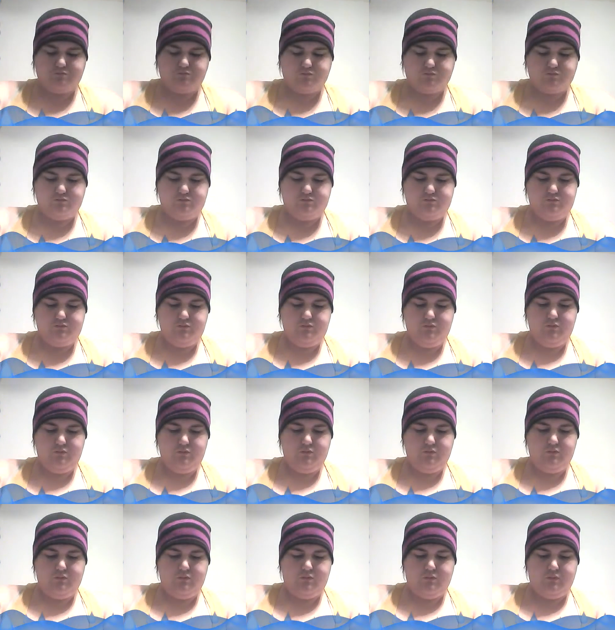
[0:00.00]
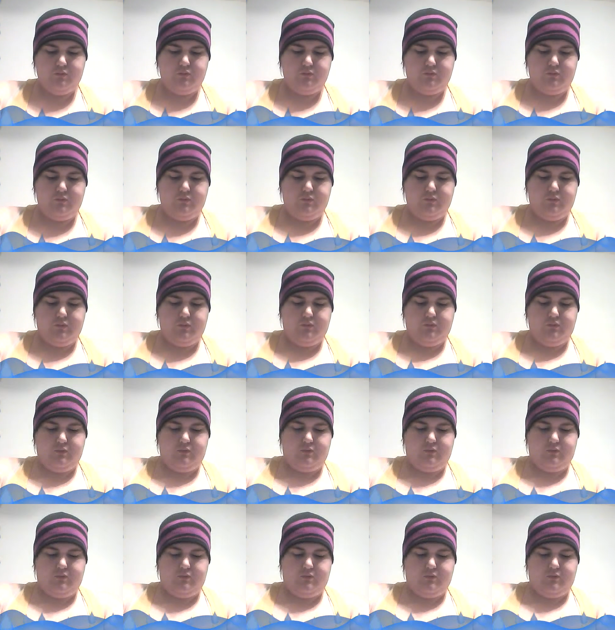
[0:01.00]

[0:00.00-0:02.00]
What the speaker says: (silence)